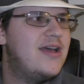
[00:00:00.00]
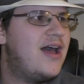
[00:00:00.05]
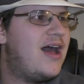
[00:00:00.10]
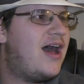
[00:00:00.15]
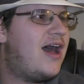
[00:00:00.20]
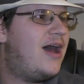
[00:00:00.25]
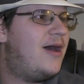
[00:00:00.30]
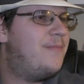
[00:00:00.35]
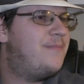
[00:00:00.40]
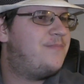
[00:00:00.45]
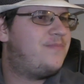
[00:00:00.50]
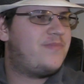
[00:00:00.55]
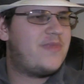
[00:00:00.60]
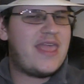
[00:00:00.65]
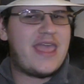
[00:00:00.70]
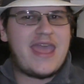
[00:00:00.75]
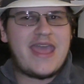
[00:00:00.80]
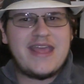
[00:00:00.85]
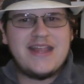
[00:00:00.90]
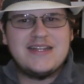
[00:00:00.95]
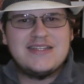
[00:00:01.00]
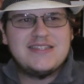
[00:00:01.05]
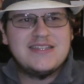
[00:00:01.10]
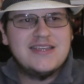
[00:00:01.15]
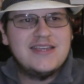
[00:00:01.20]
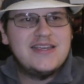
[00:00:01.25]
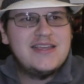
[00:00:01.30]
And